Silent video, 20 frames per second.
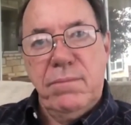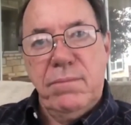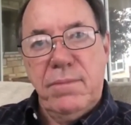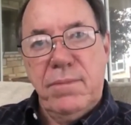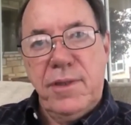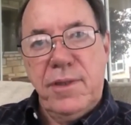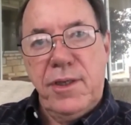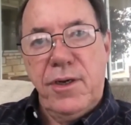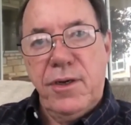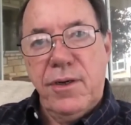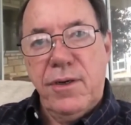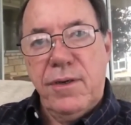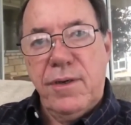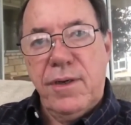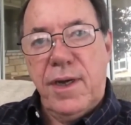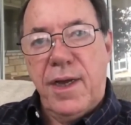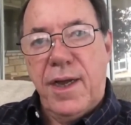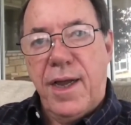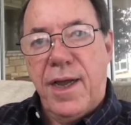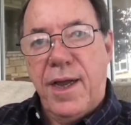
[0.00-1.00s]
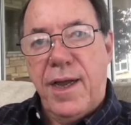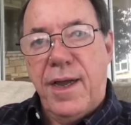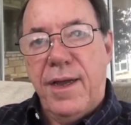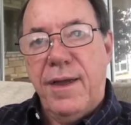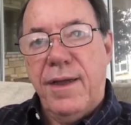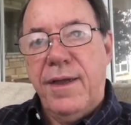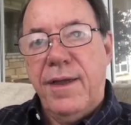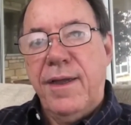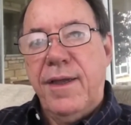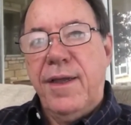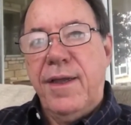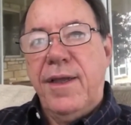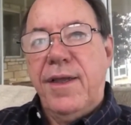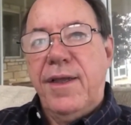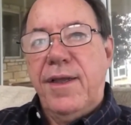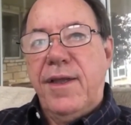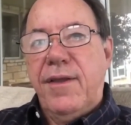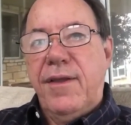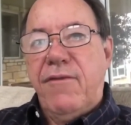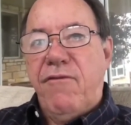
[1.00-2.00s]
your uh,
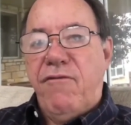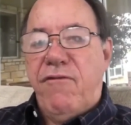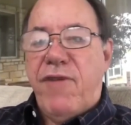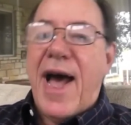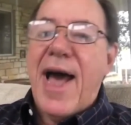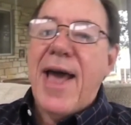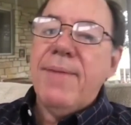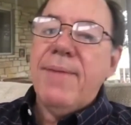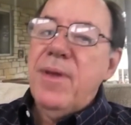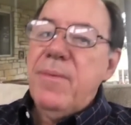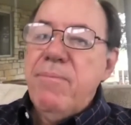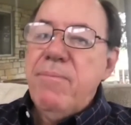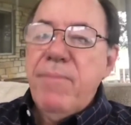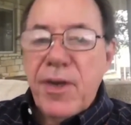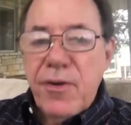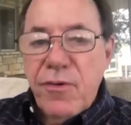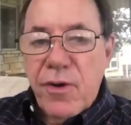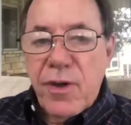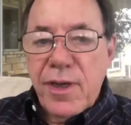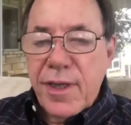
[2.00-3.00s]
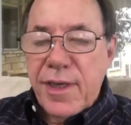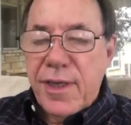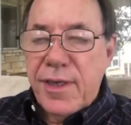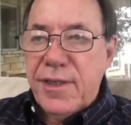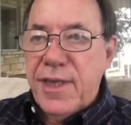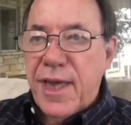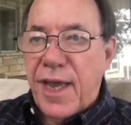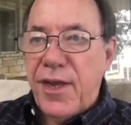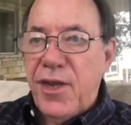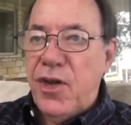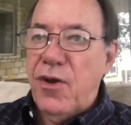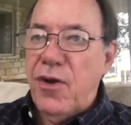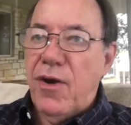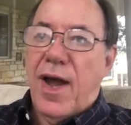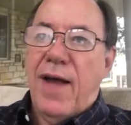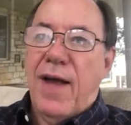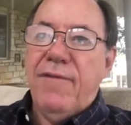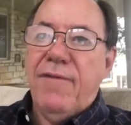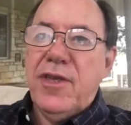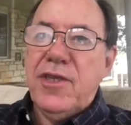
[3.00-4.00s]
vitamin mineral intake, you're
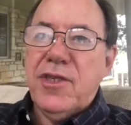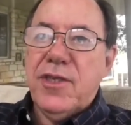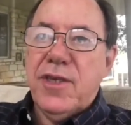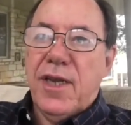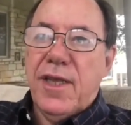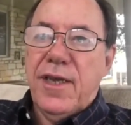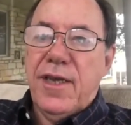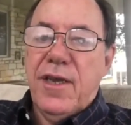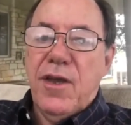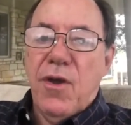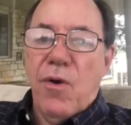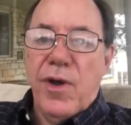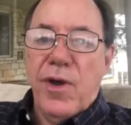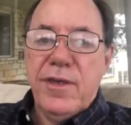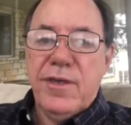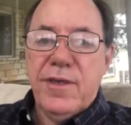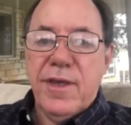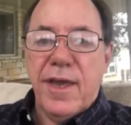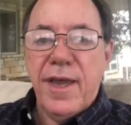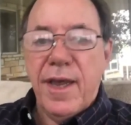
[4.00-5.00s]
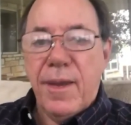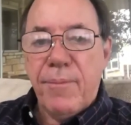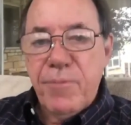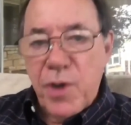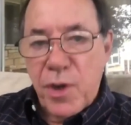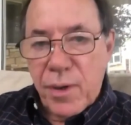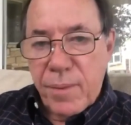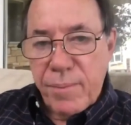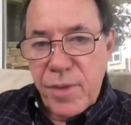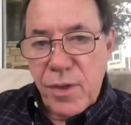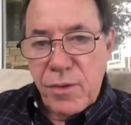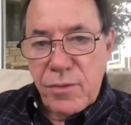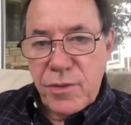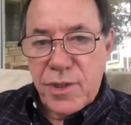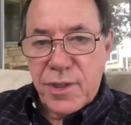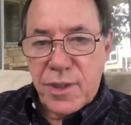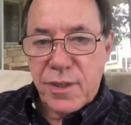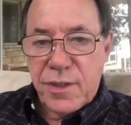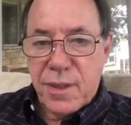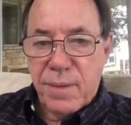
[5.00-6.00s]
obviously going to help your immune
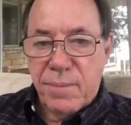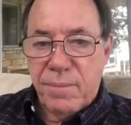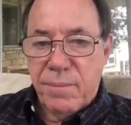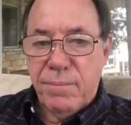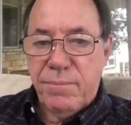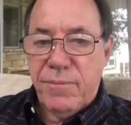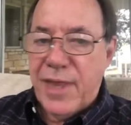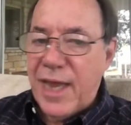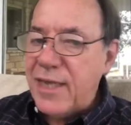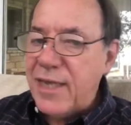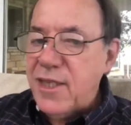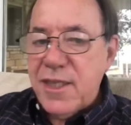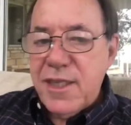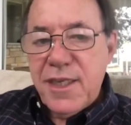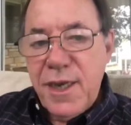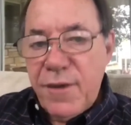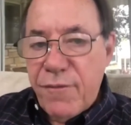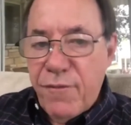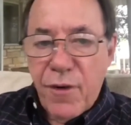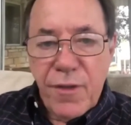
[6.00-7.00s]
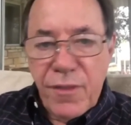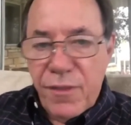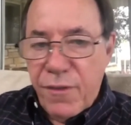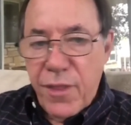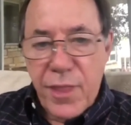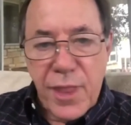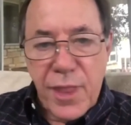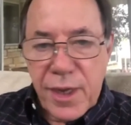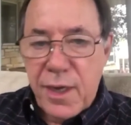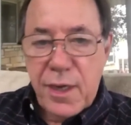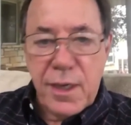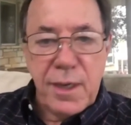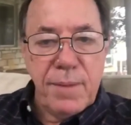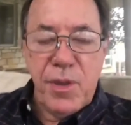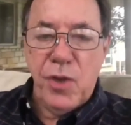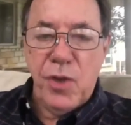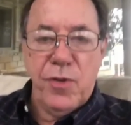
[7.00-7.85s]
system. That's different than an immune